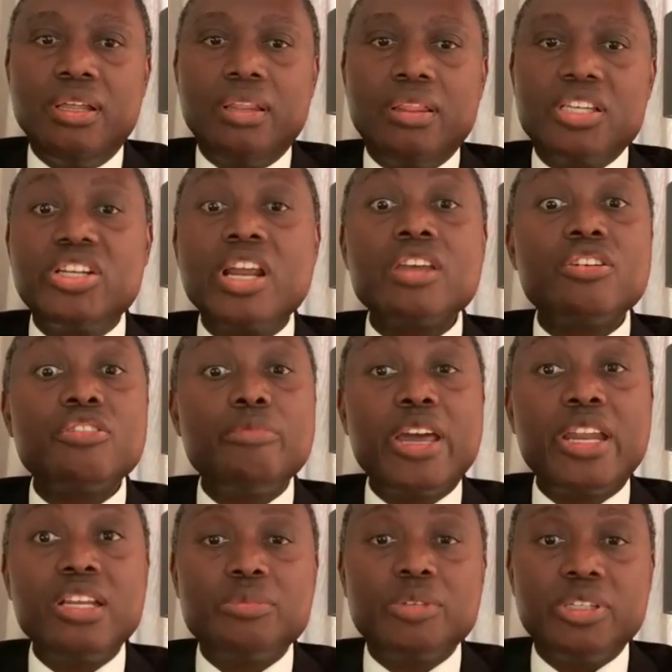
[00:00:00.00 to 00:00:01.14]
the strength of
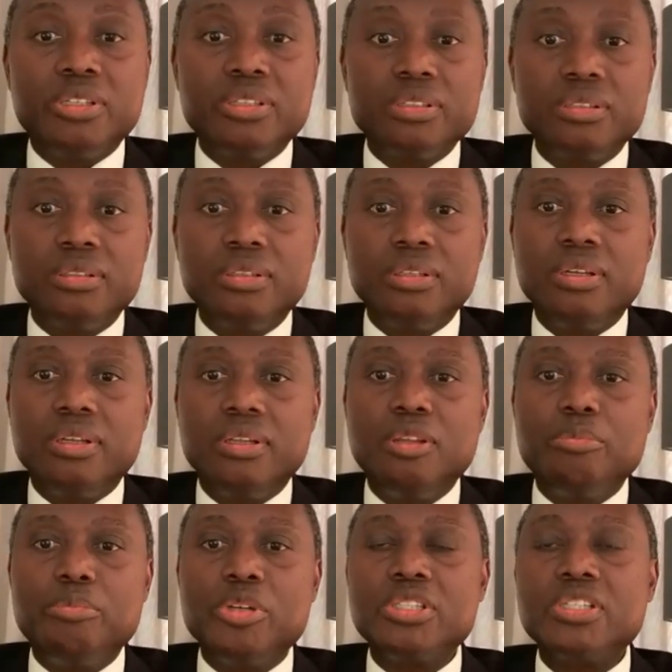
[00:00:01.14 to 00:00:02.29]
management, the
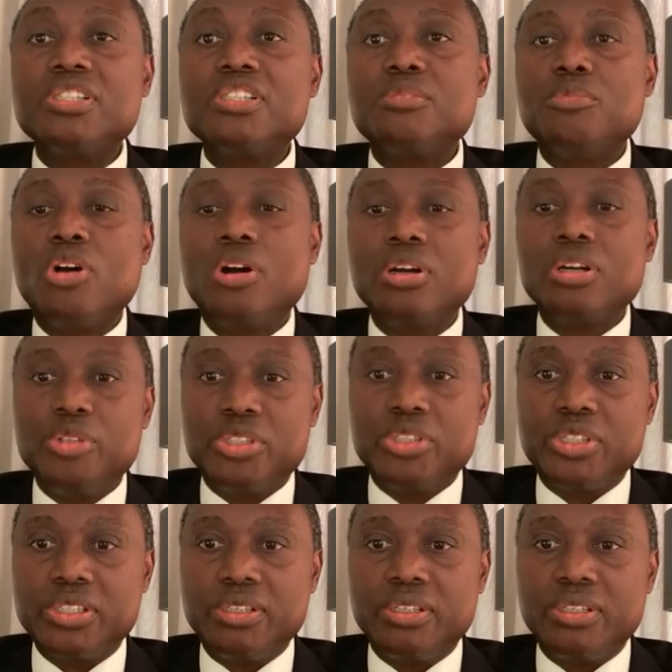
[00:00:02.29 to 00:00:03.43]
business's market
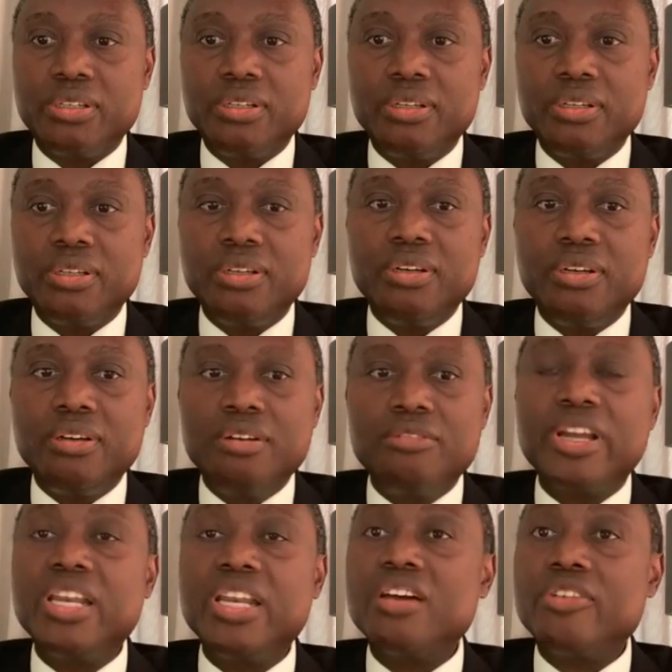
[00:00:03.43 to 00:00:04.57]
position,
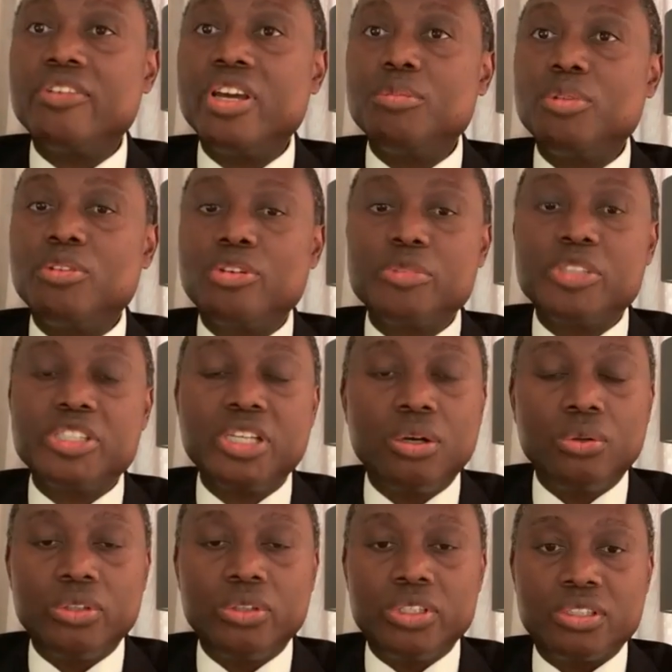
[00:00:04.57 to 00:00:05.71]
funding available from
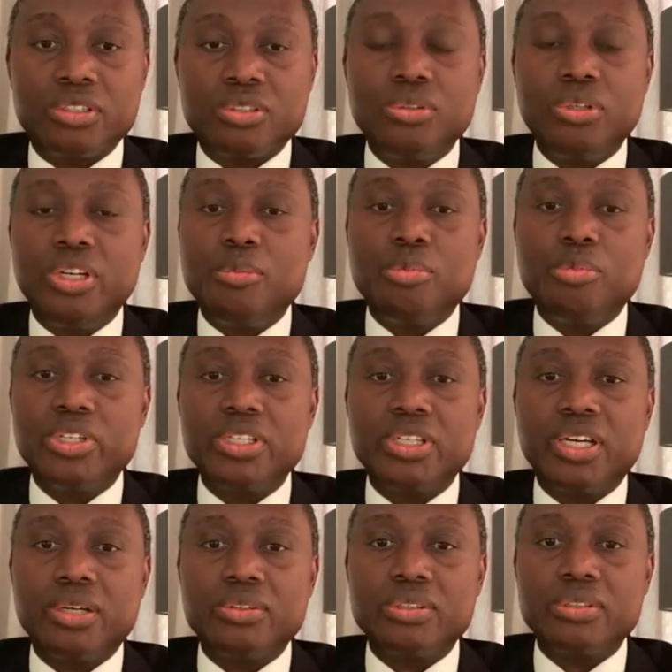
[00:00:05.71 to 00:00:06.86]
shareholders, as Kunle pointed
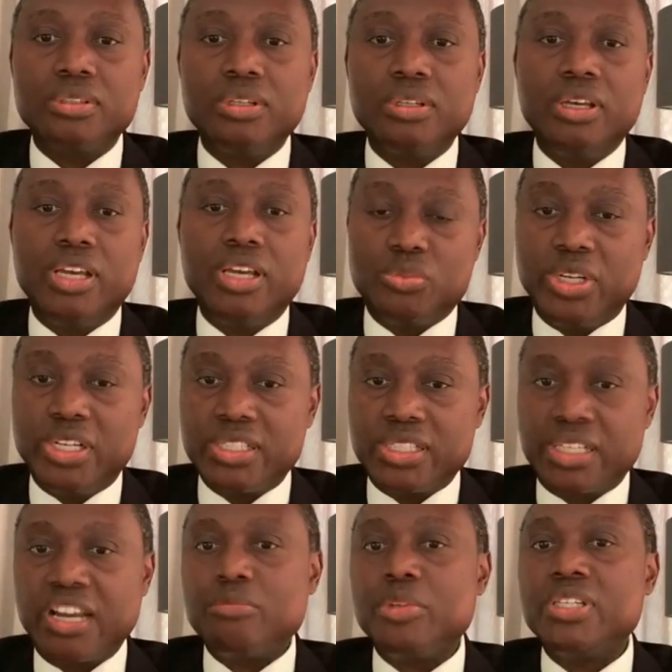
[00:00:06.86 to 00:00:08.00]
out, as well as
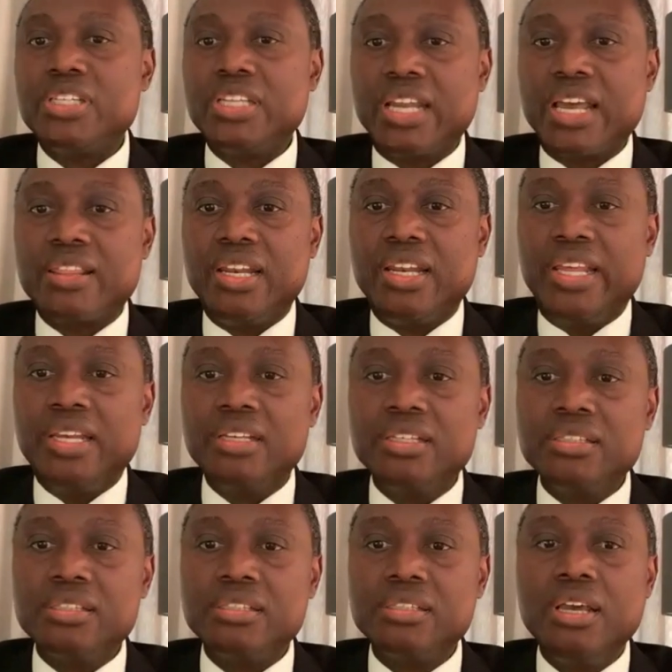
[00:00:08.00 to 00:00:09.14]
government and other
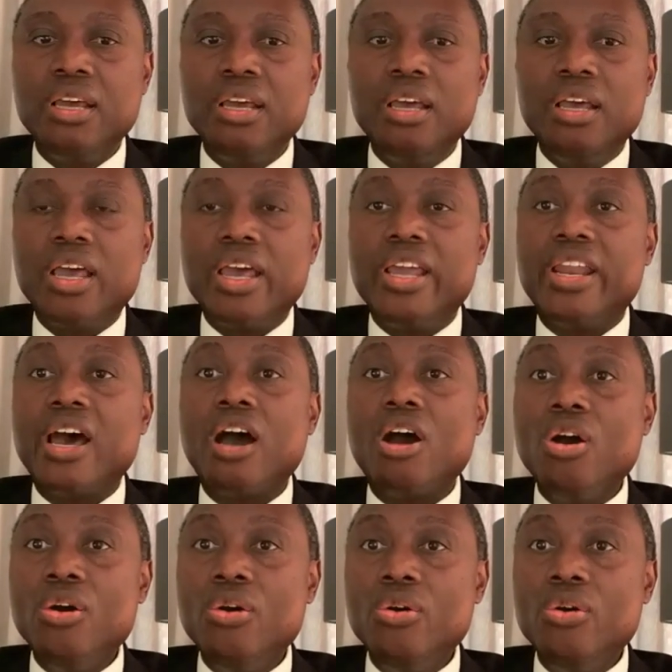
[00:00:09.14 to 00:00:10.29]
lenders, and our
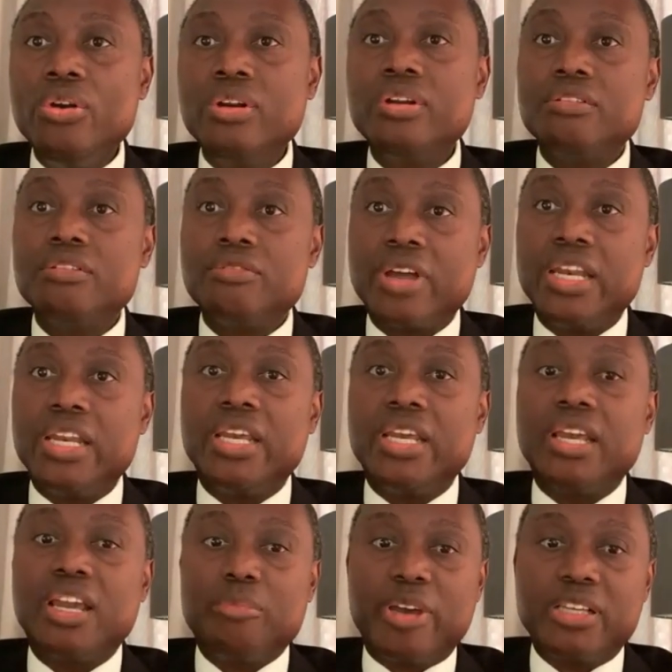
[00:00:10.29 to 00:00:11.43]
own funding
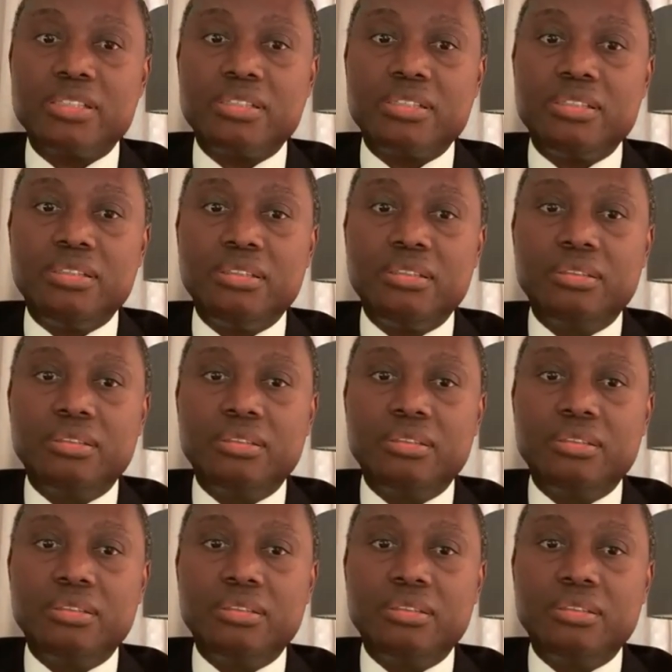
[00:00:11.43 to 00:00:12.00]
capacity.